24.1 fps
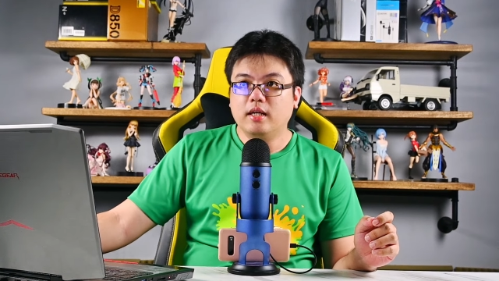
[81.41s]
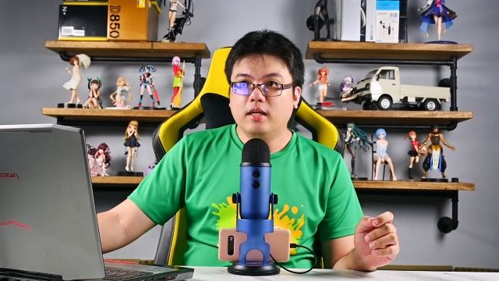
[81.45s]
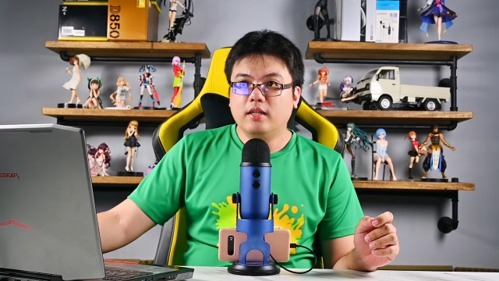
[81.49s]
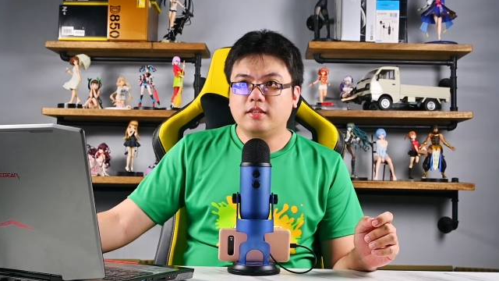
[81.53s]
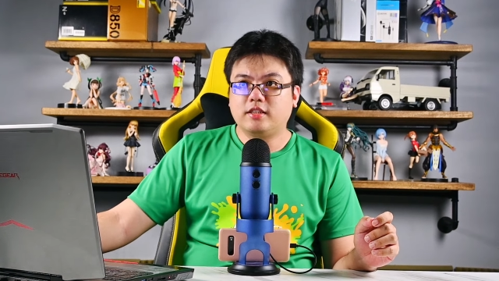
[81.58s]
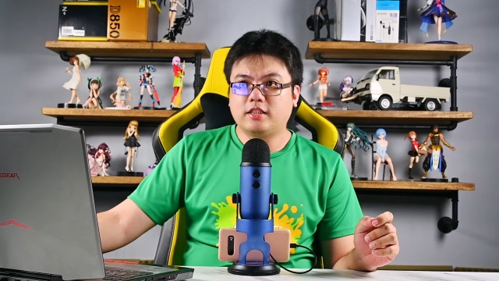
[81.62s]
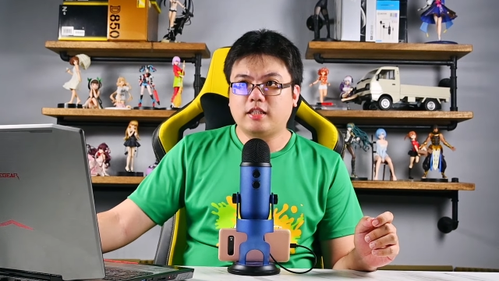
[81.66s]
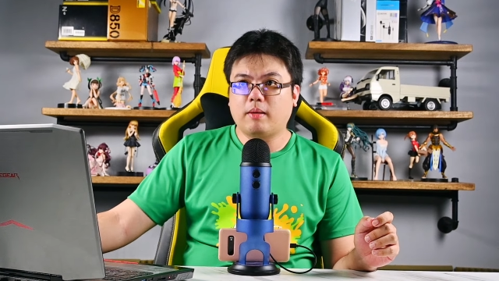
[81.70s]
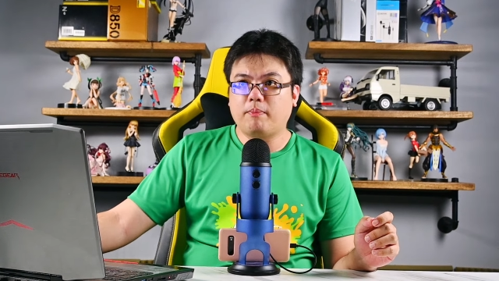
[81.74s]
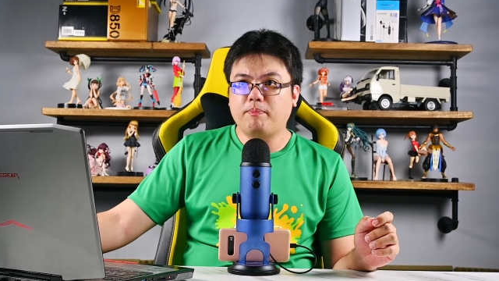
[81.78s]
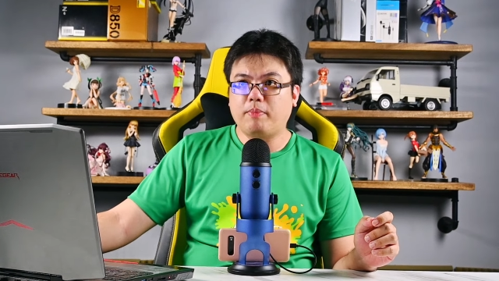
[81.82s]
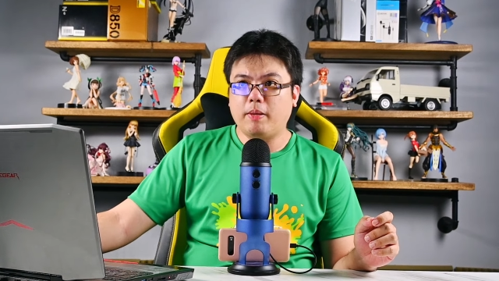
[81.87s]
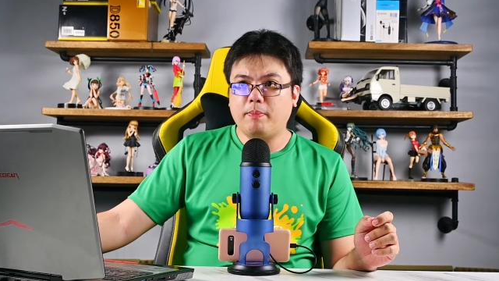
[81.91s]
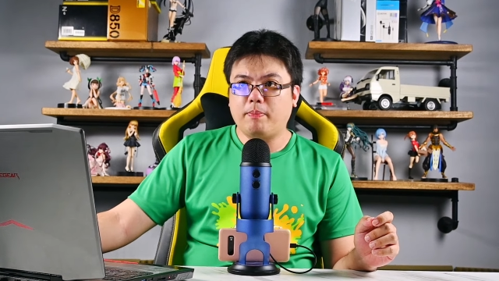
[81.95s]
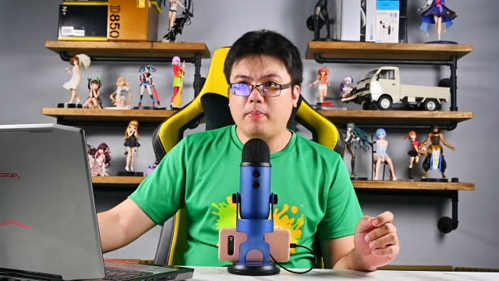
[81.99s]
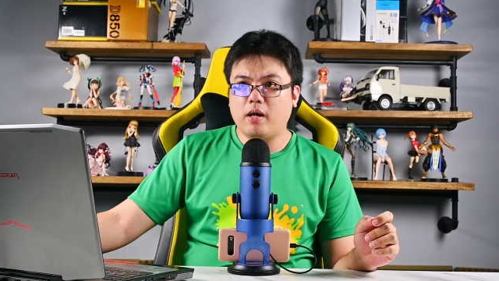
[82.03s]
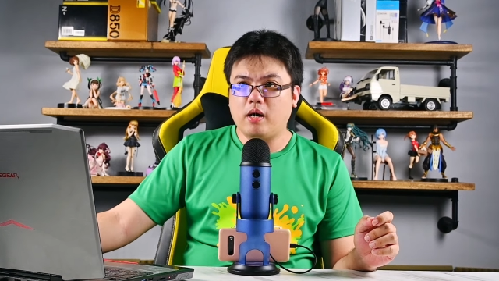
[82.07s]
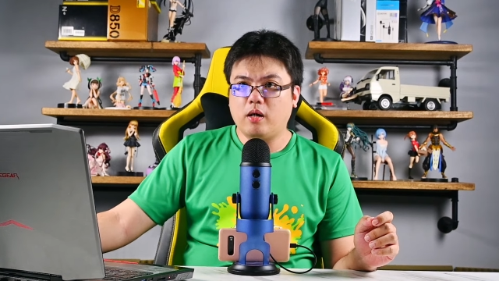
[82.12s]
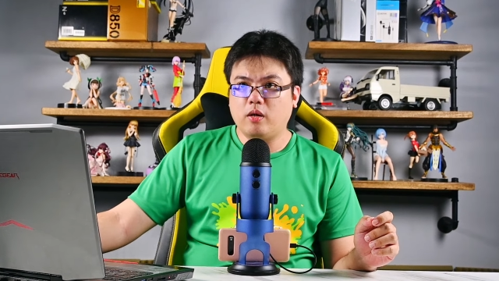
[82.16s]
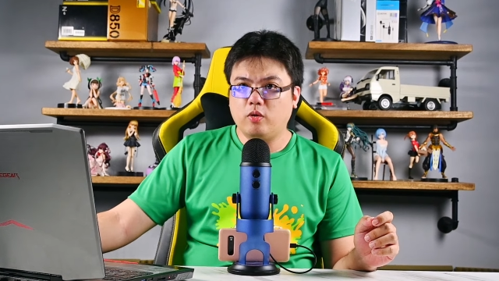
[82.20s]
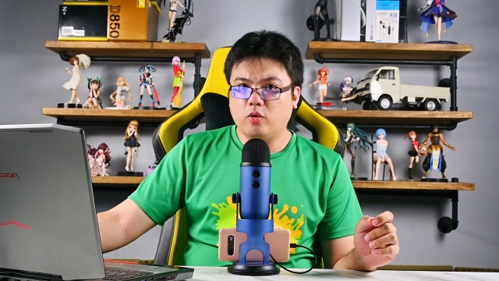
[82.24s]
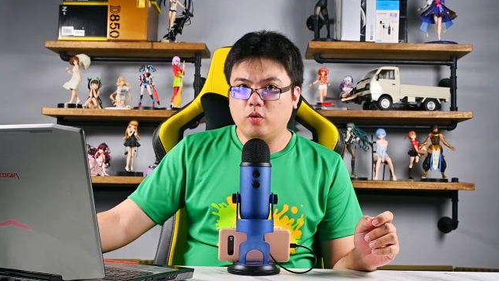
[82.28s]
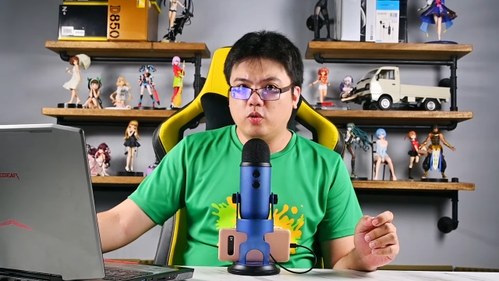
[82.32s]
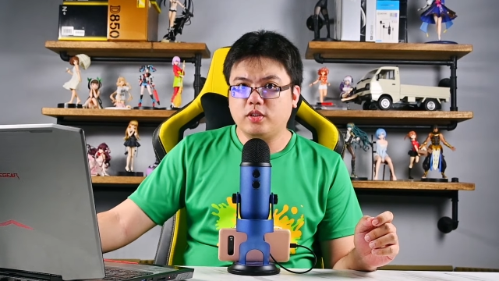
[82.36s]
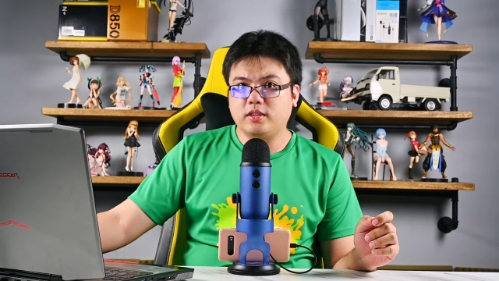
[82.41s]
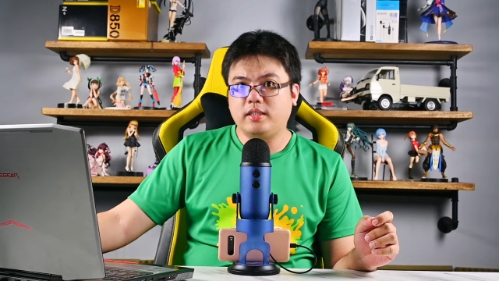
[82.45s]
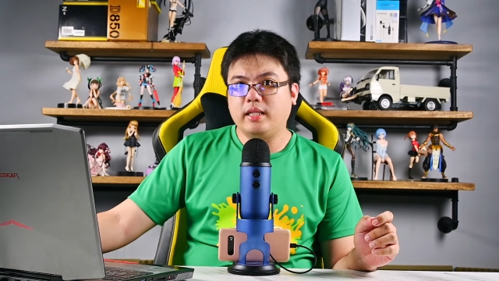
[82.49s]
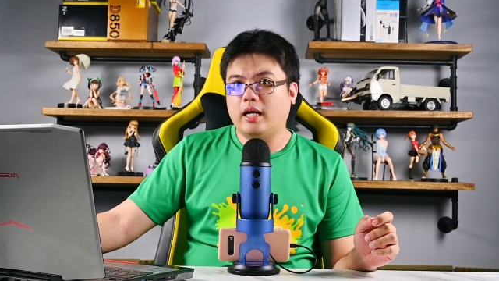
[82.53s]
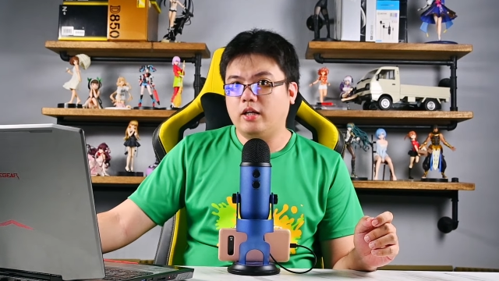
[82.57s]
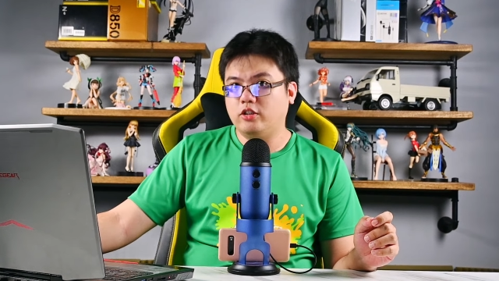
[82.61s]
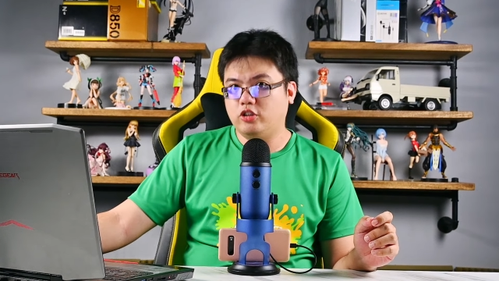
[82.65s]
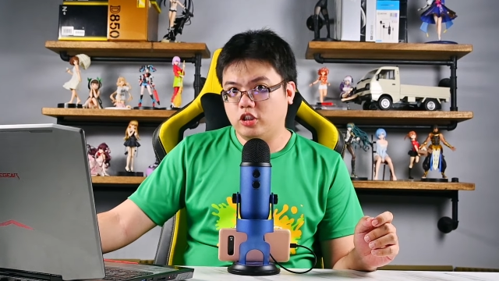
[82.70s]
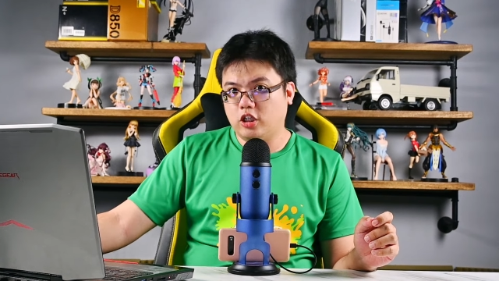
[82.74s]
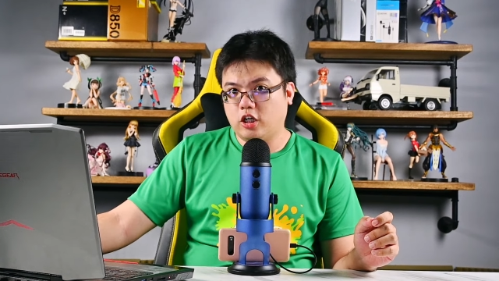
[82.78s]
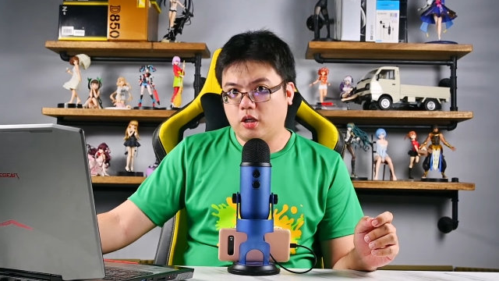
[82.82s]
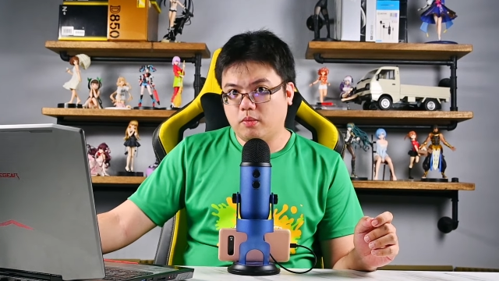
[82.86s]
Some people lose
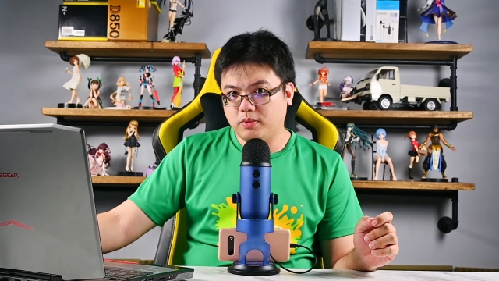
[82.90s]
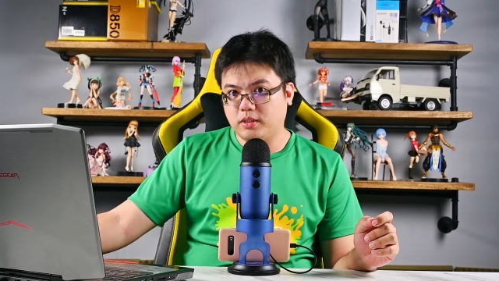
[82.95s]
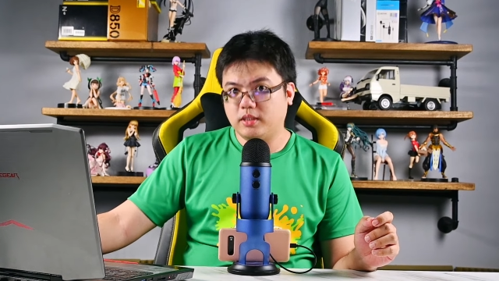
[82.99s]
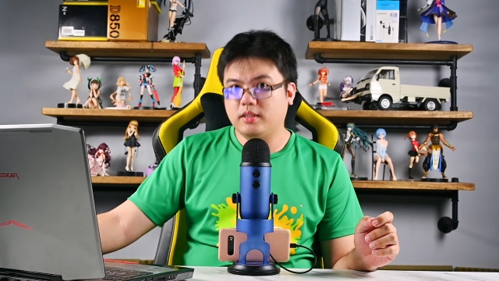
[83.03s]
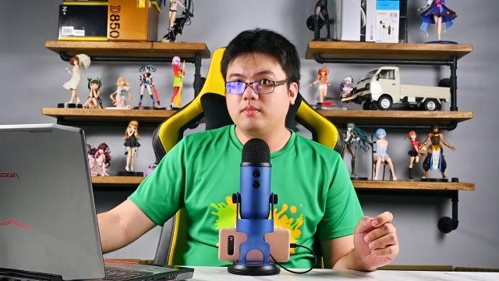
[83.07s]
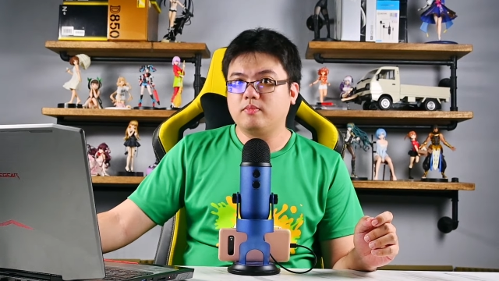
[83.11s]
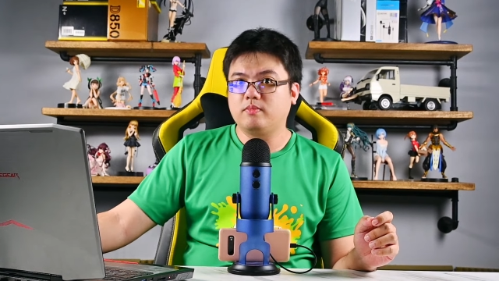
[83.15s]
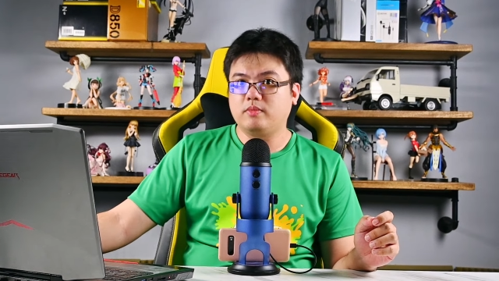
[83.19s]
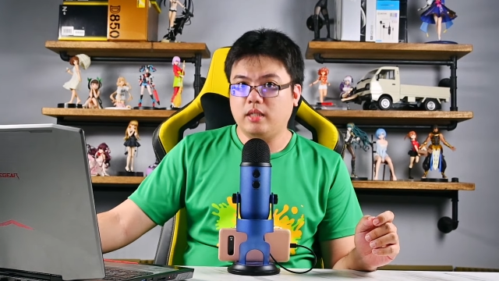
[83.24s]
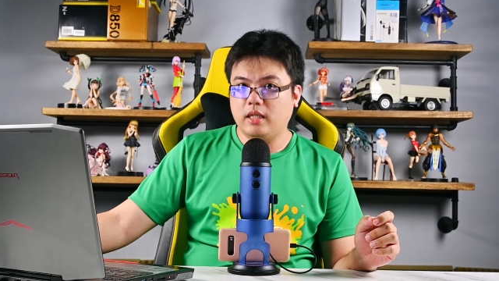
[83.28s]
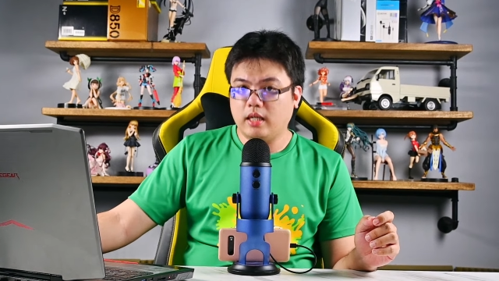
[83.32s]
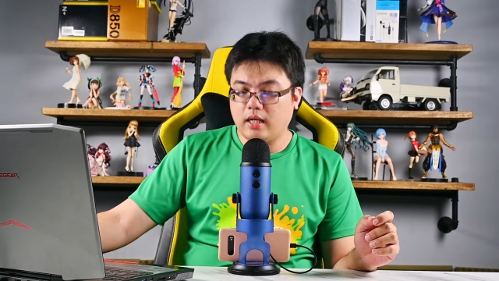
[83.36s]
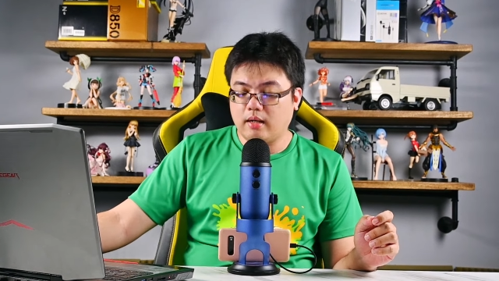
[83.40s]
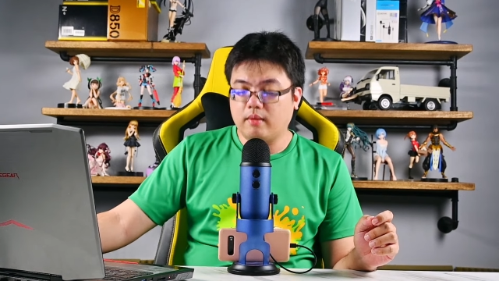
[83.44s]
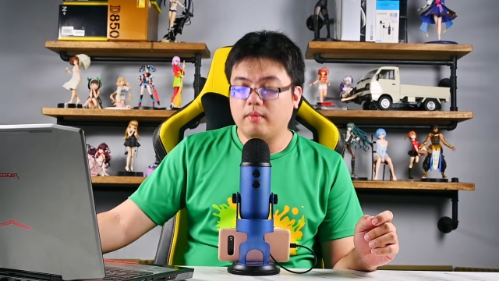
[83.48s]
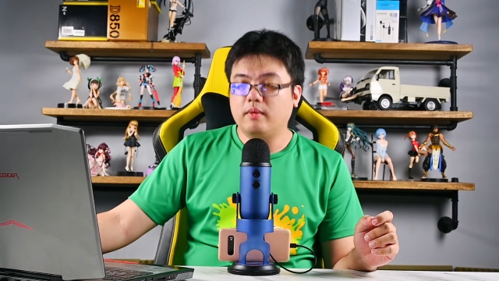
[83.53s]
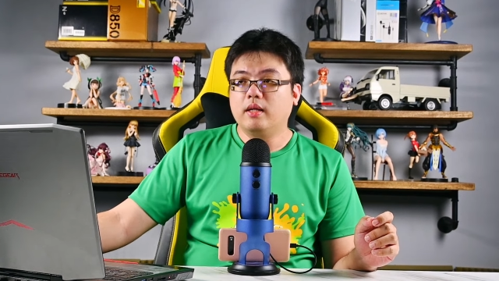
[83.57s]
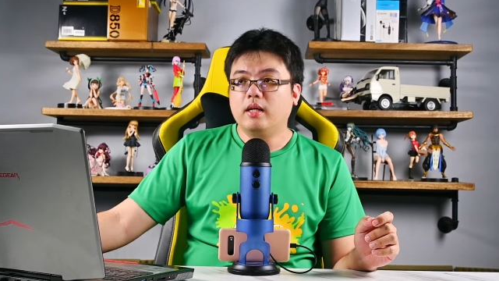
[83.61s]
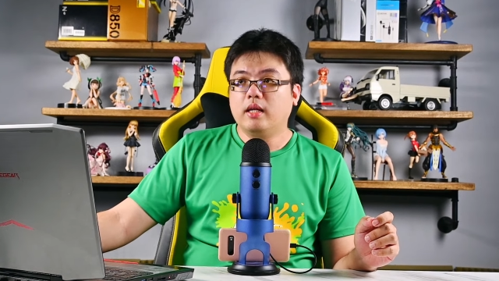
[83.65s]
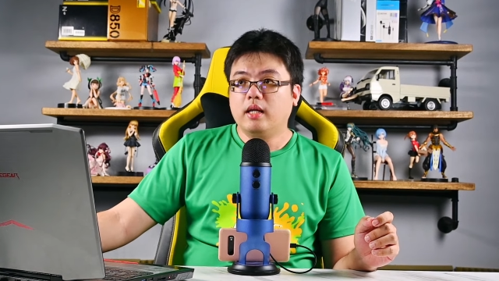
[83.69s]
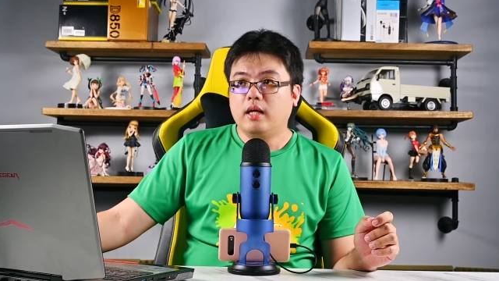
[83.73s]
their jobs. Yeah,